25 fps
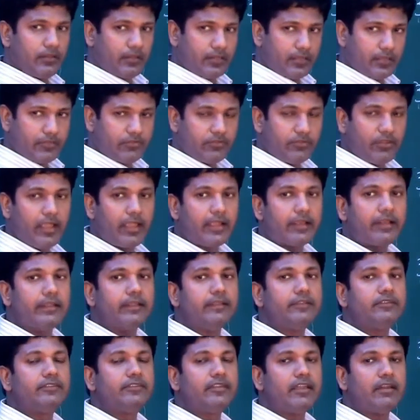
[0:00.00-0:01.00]

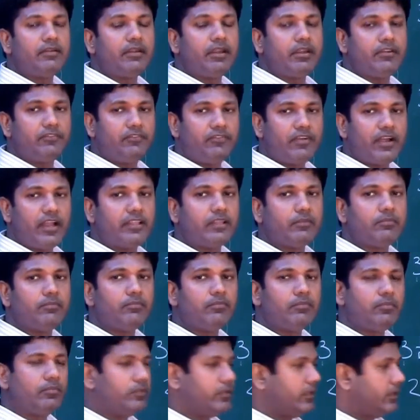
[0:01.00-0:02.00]
Exactly, 7 and
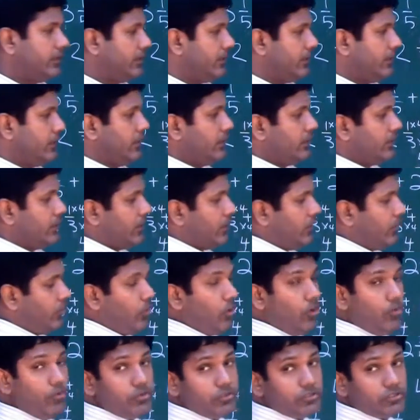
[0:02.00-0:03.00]
5, the
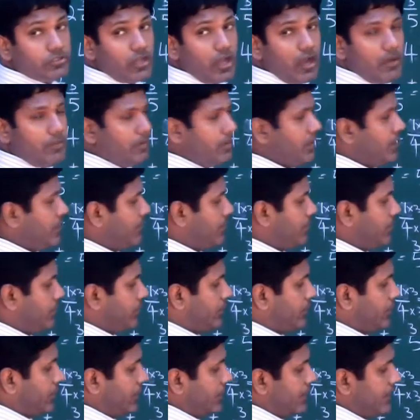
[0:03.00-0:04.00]
lowest common
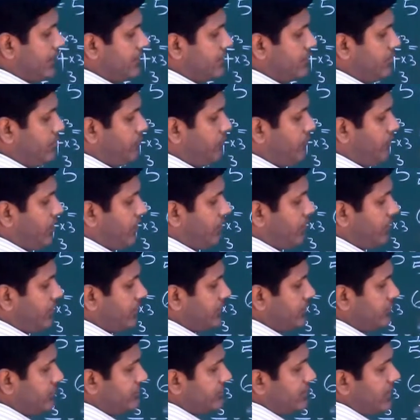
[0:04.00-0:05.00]
denominator can easily be found
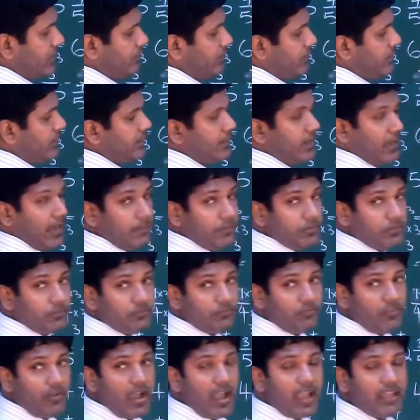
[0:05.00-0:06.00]
is 7 times
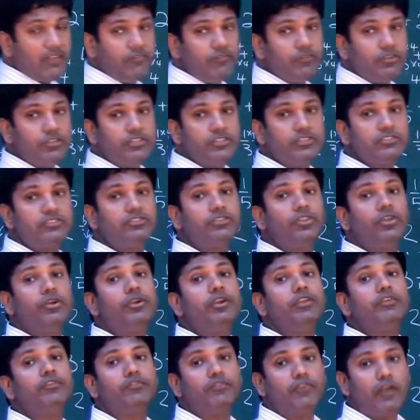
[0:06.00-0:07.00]
5, which is
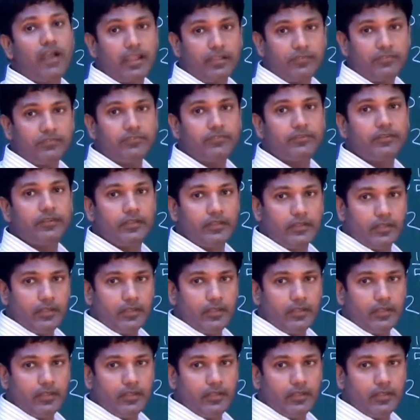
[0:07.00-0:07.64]
35.